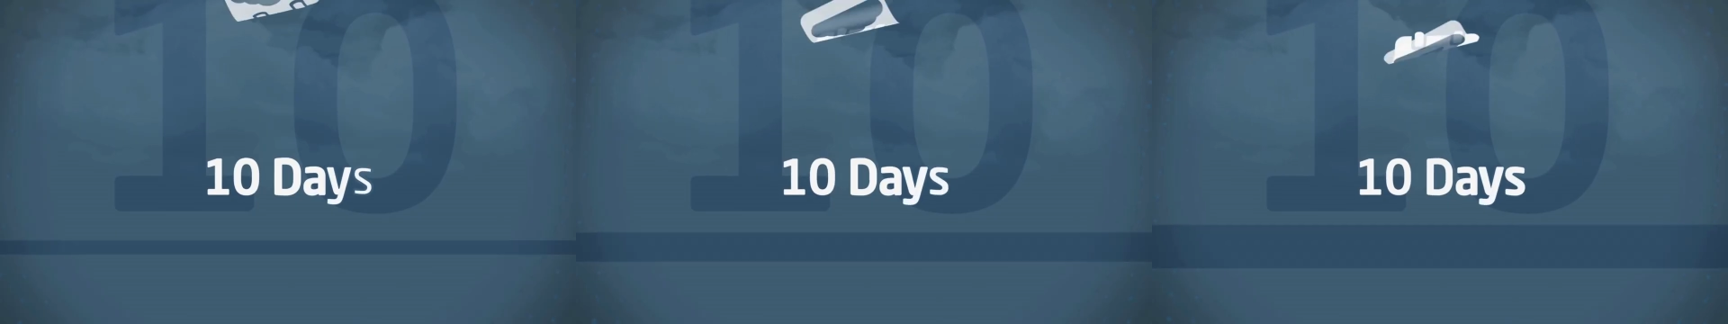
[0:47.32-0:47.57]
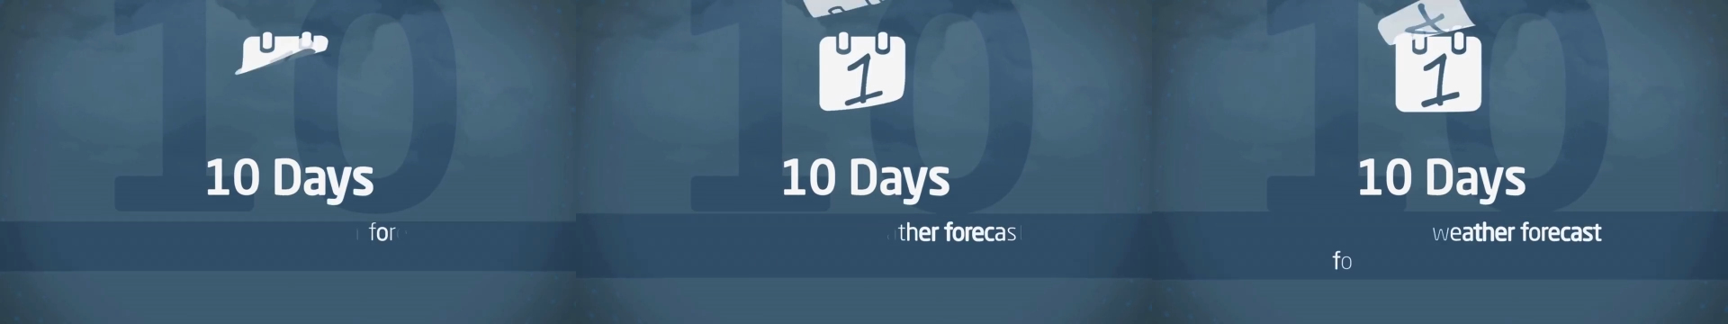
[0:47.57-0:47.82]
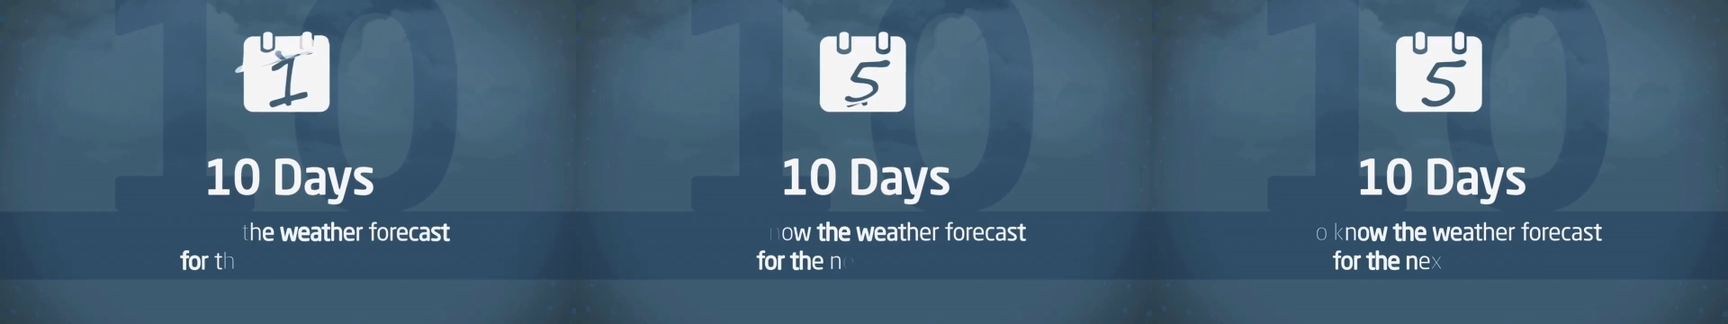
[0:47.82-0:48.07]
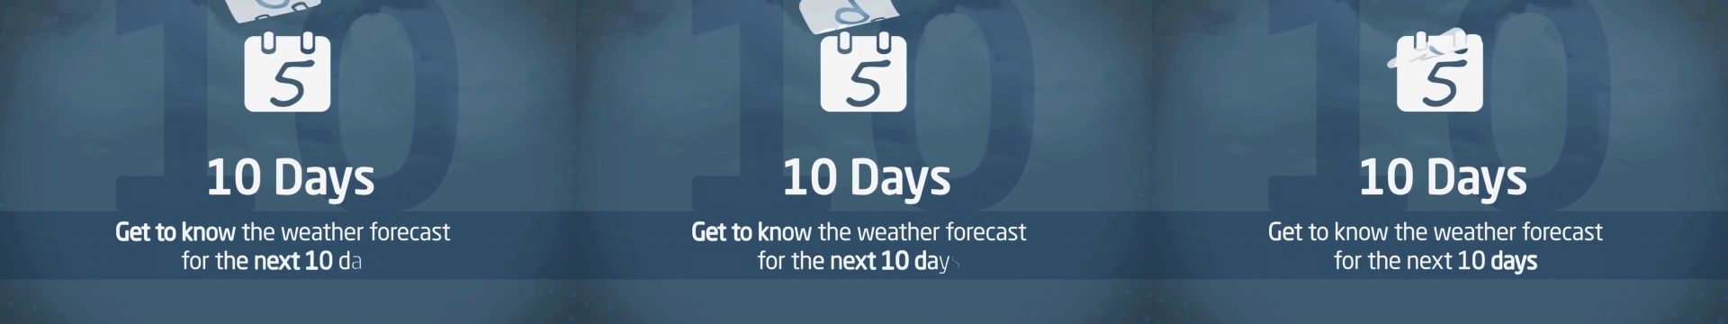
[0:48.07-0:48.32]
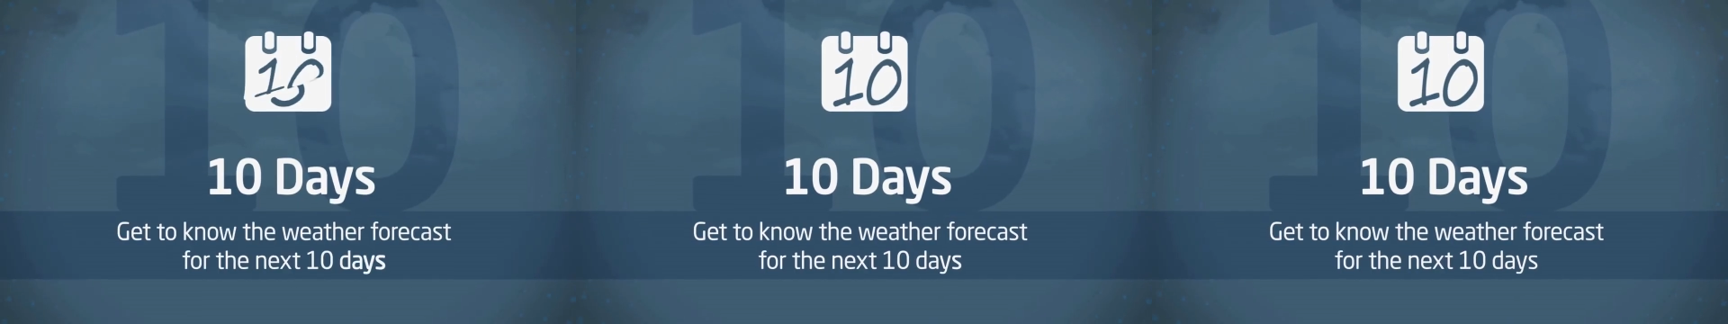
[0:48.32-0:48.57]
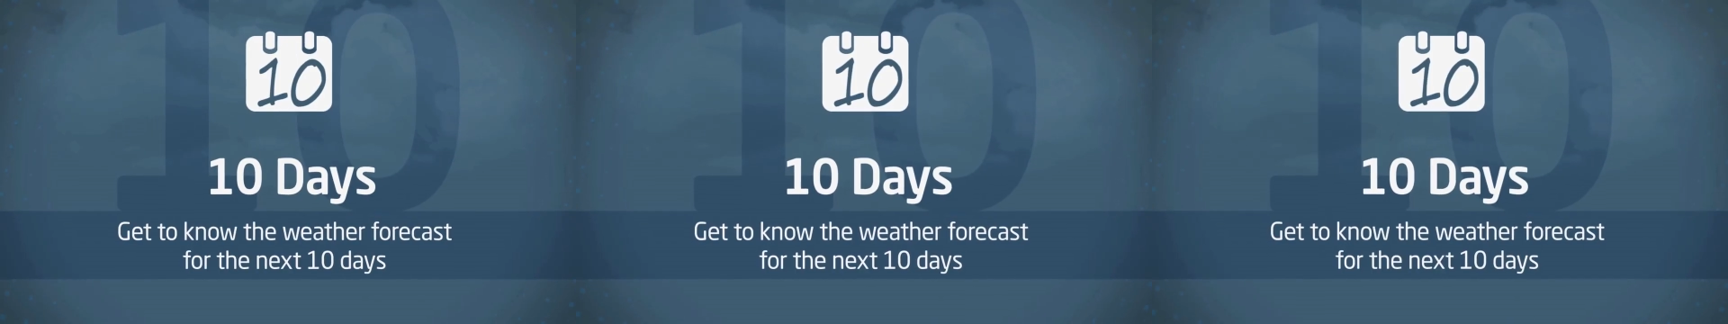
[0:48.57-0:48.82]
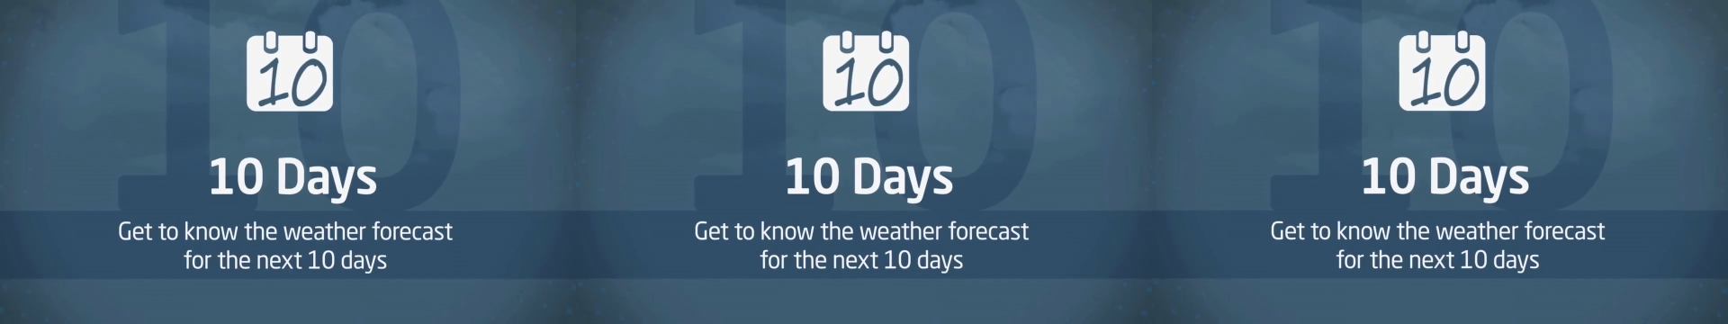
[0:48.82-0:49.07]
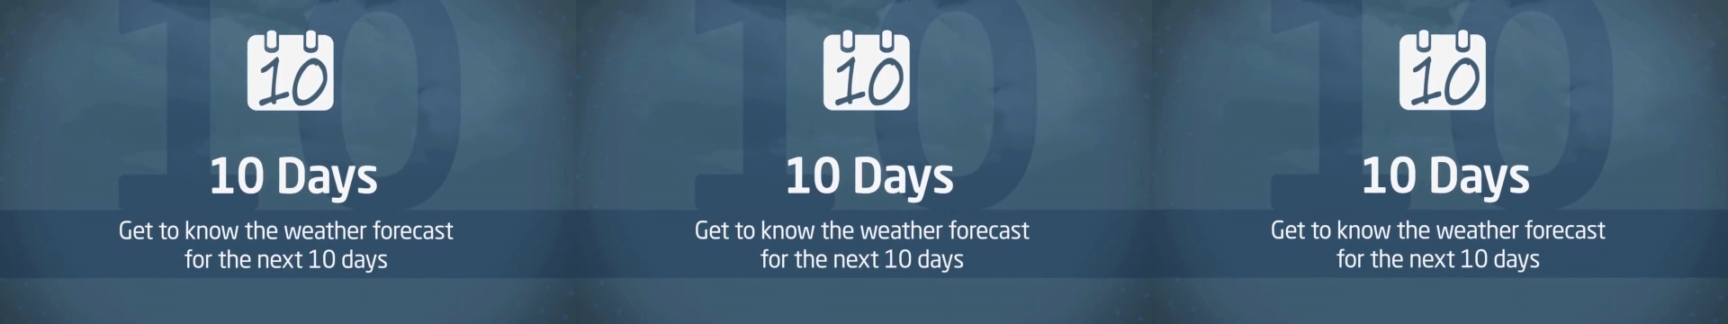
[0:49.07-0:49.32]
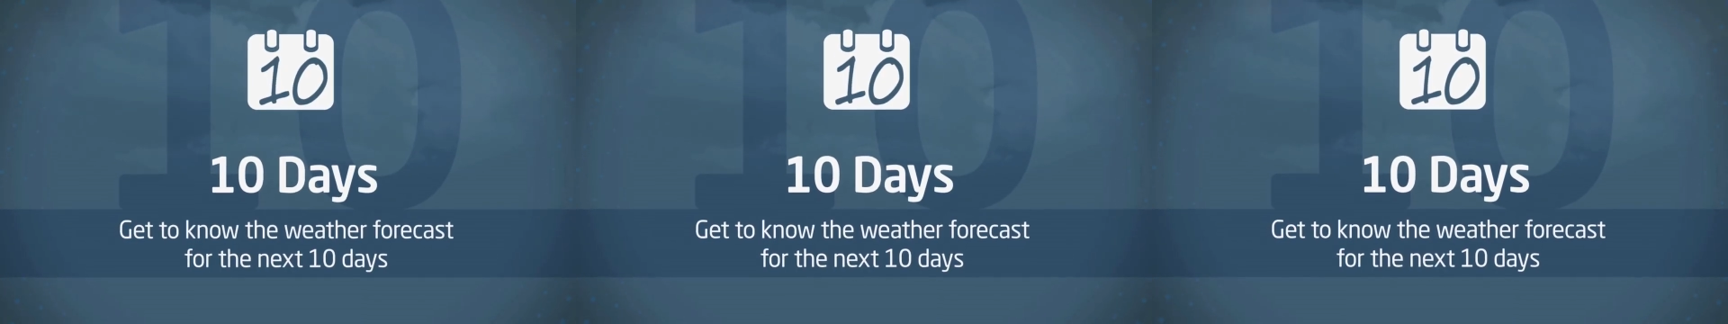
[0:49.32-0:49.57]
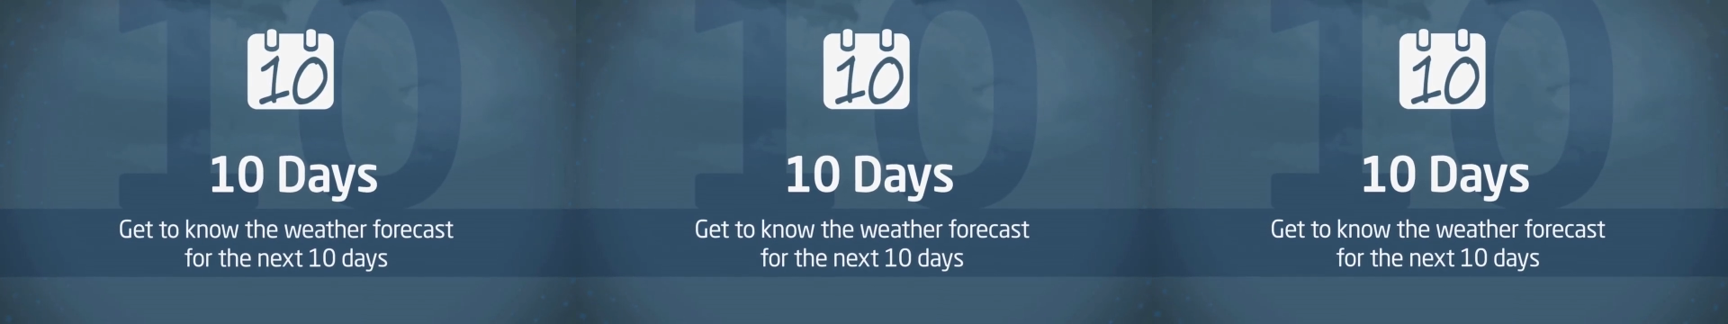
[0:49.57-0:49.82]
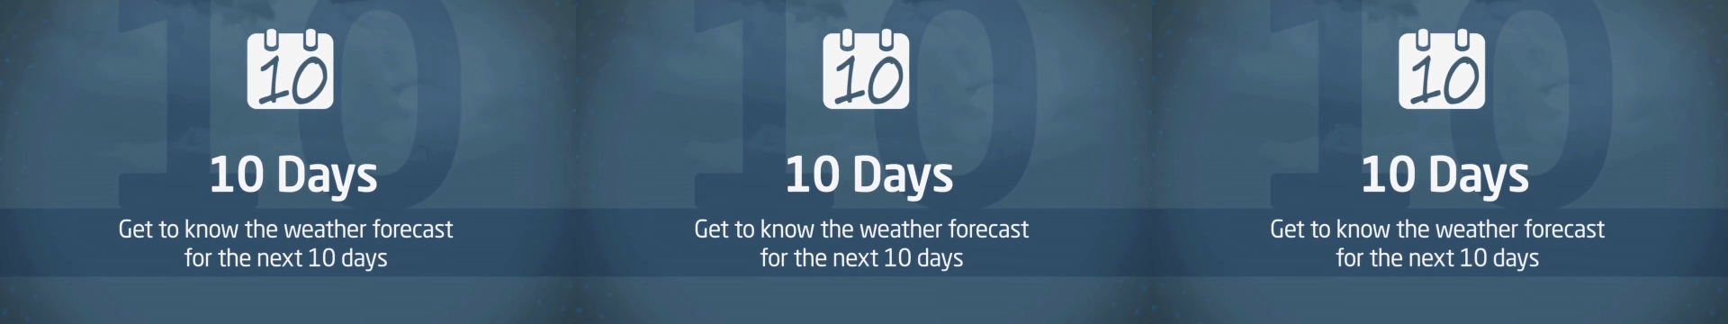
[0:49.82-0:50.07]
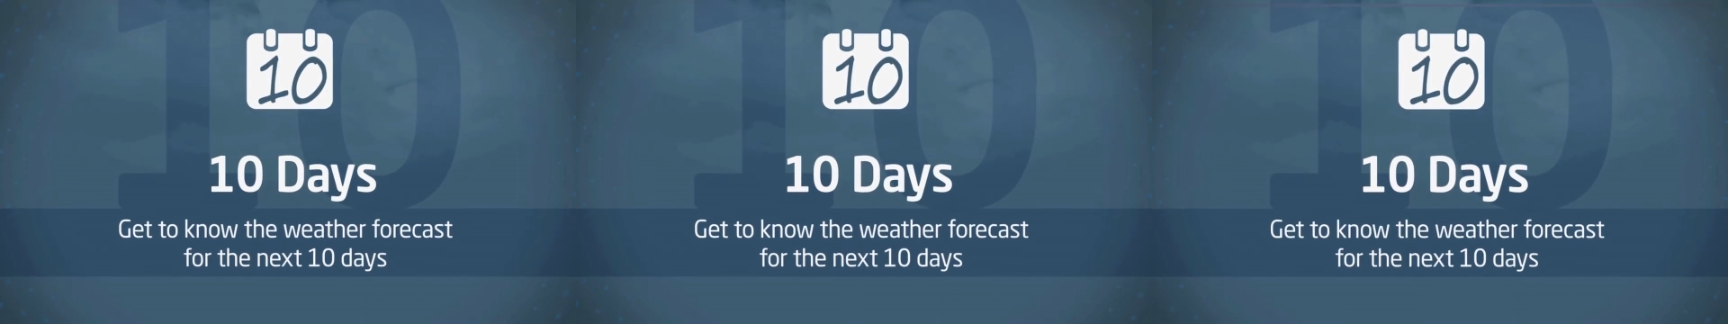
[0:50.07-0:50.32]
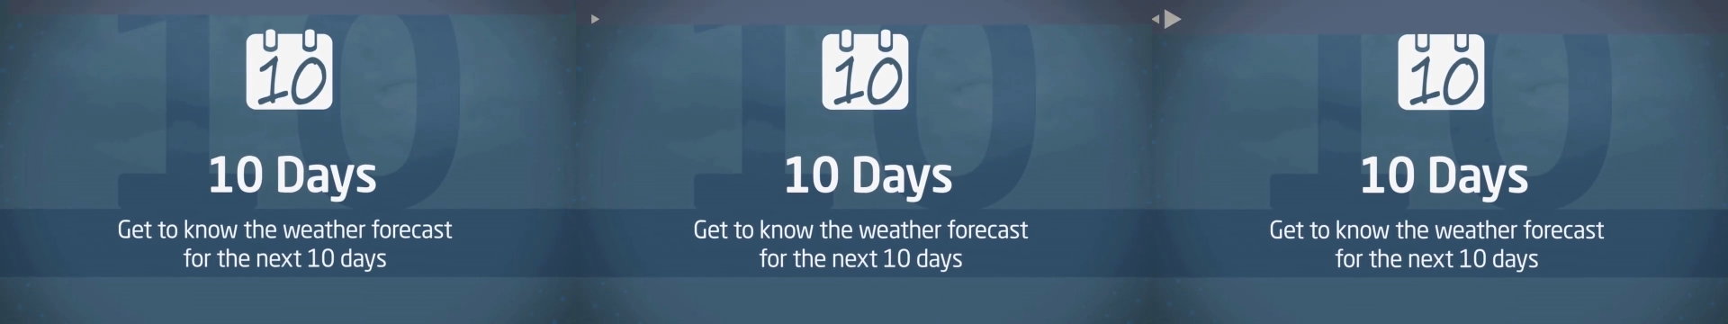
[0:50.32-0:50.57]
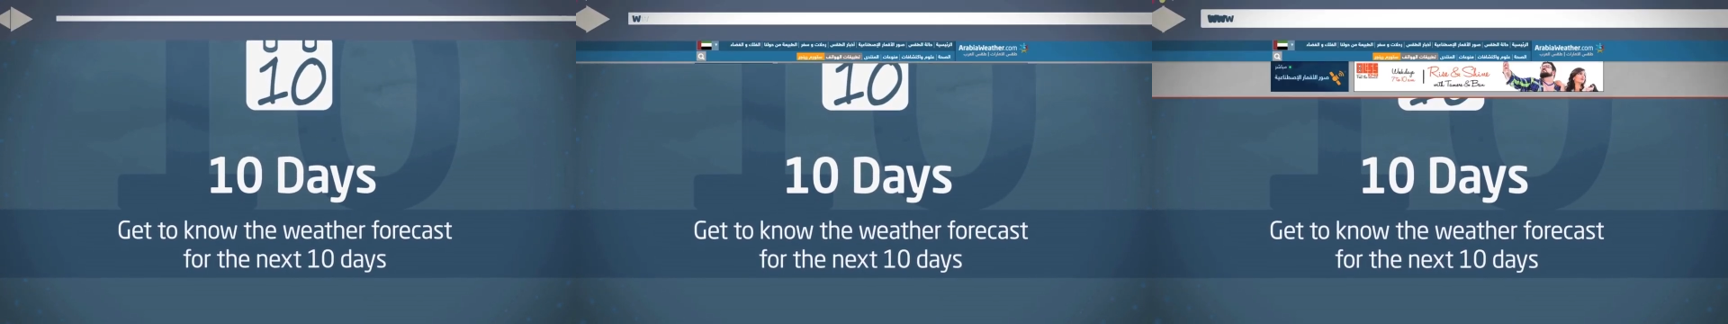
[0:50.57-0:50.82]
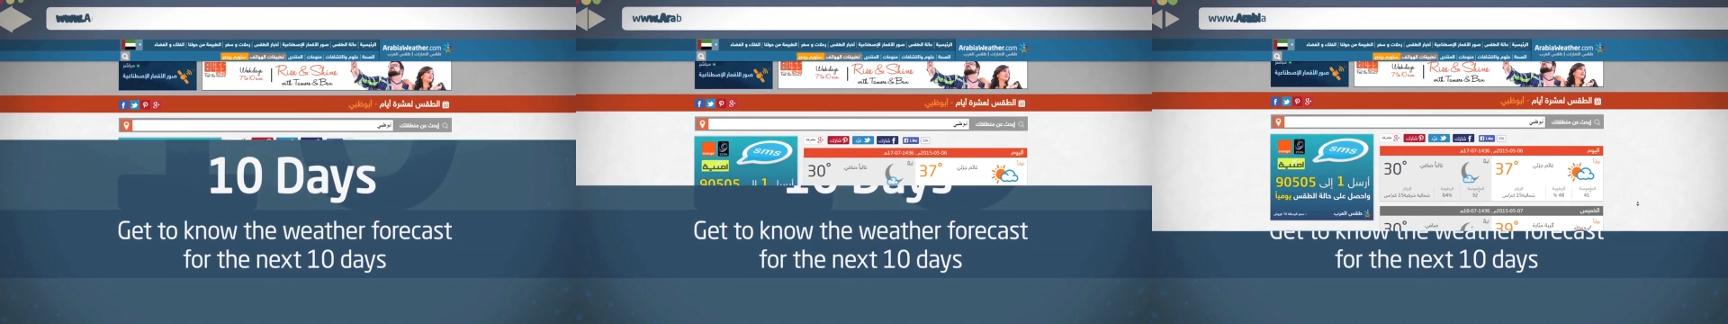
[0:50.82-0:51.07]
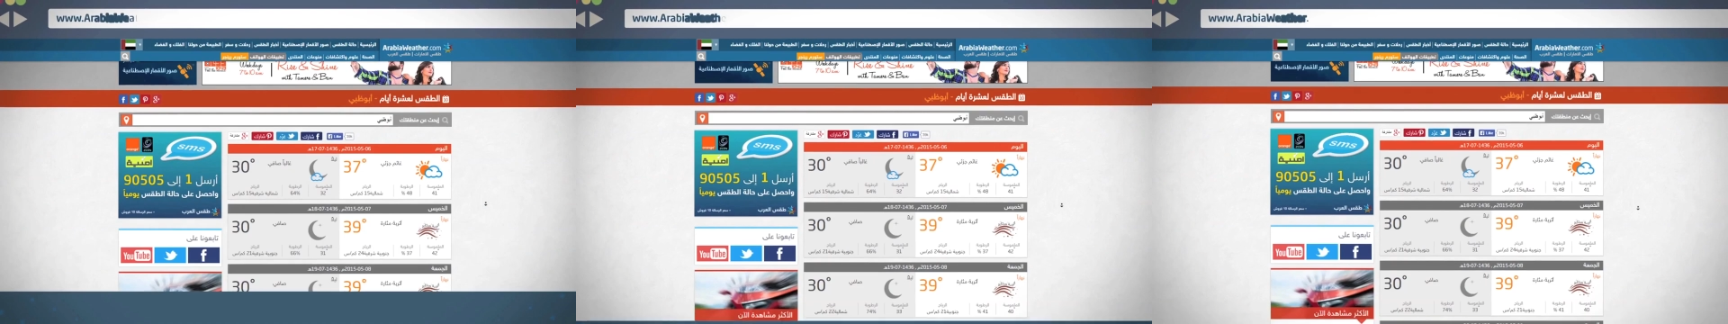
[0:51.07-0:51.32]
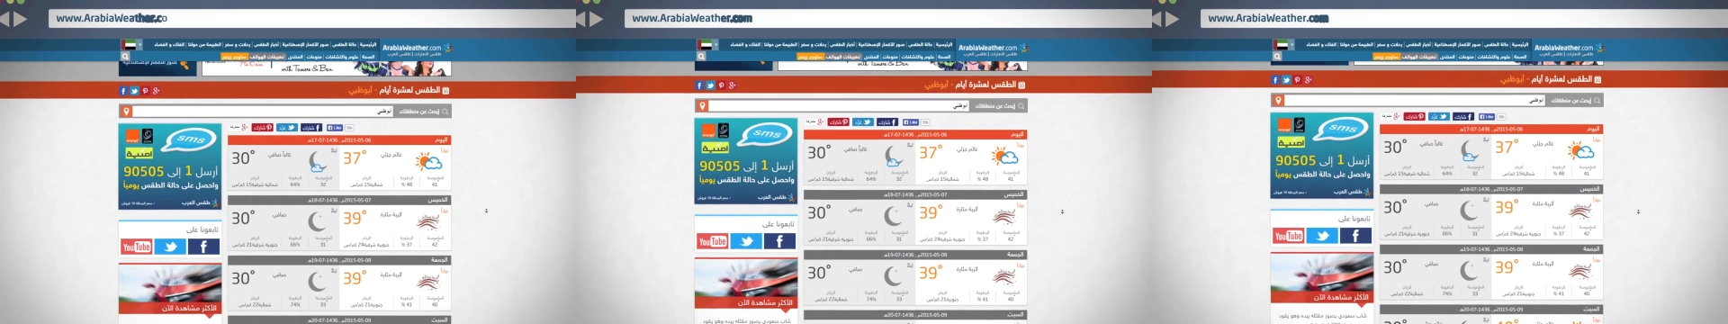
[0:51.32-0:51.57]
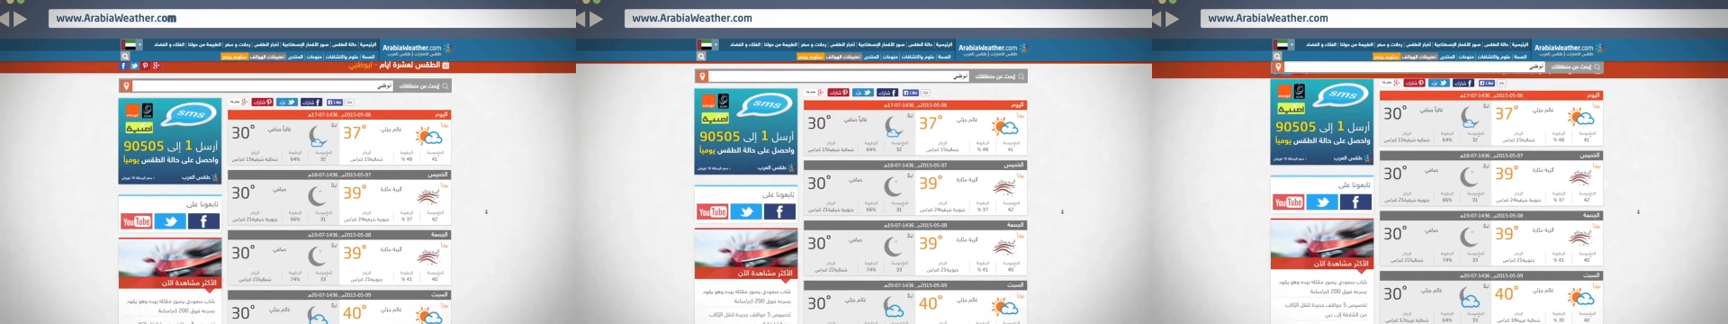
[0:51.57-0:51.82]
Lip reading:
(no speaker visible)